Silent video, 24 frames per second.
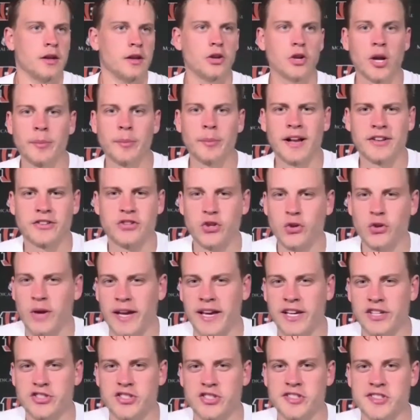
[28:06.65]
You know, I'm not too
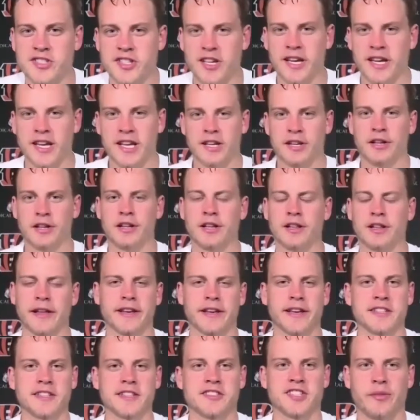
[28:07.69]
anxious yet.
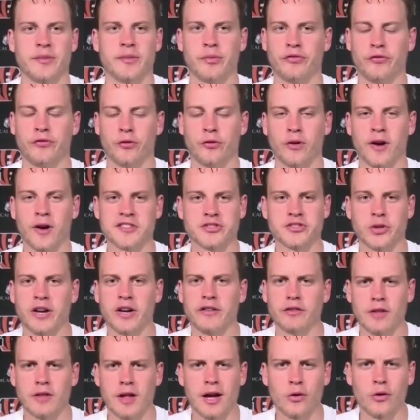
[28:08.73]
Like I said before, I still
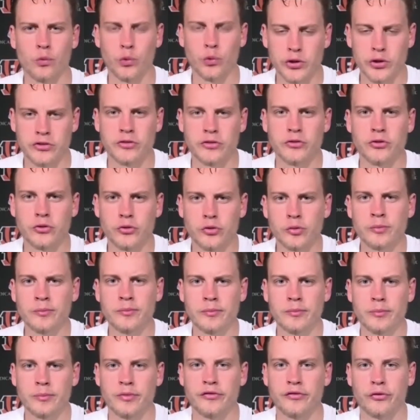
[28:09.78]
have a lot of work to do
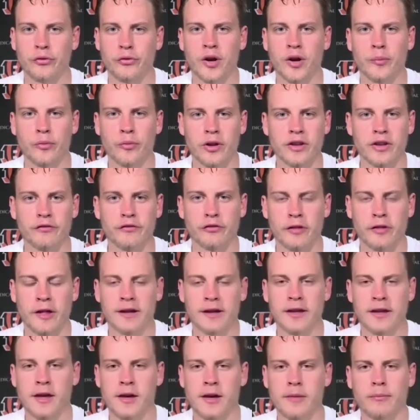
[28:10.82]
before I'm ready for
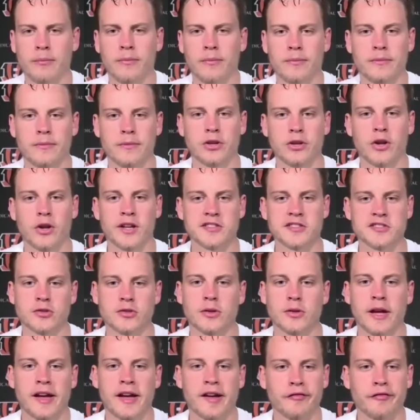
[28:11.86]
that game. You know, I
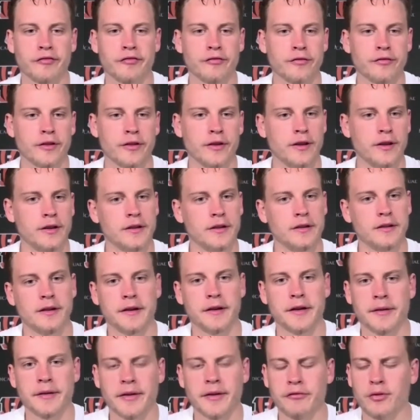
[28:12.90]
still have
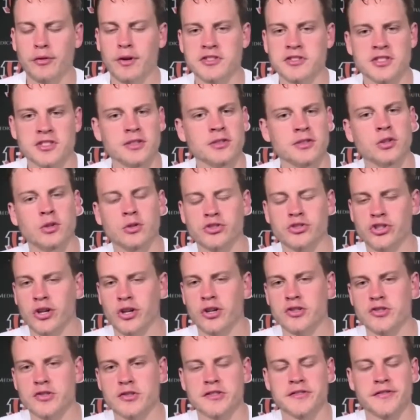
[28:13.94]
I've watched a little
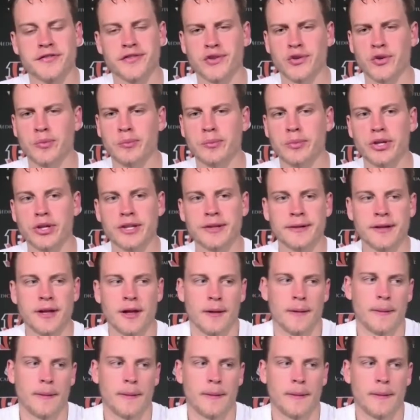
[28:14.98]
Chargers film, but